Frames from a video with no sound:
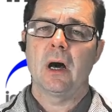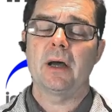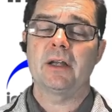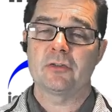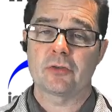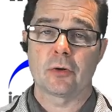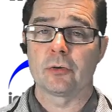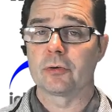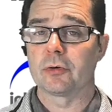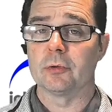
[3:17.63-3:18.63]

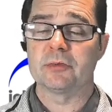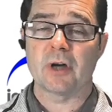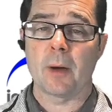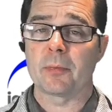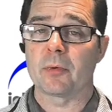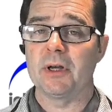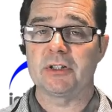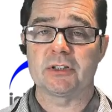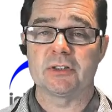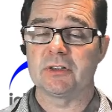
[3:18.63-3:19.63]
internal groups,
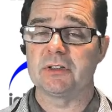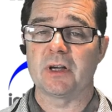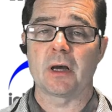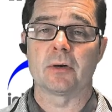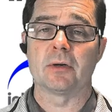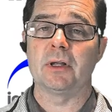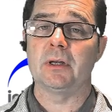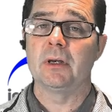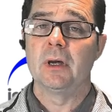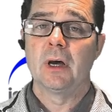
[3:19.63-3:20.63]
operations,
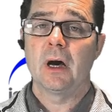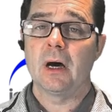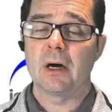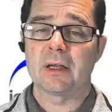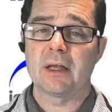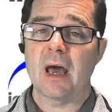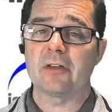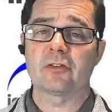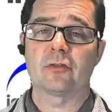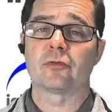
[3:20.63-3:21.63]
integrity,
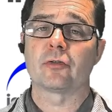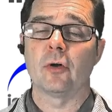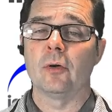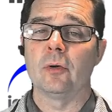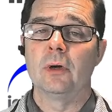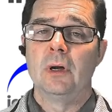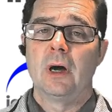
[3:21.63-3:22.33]
gas control.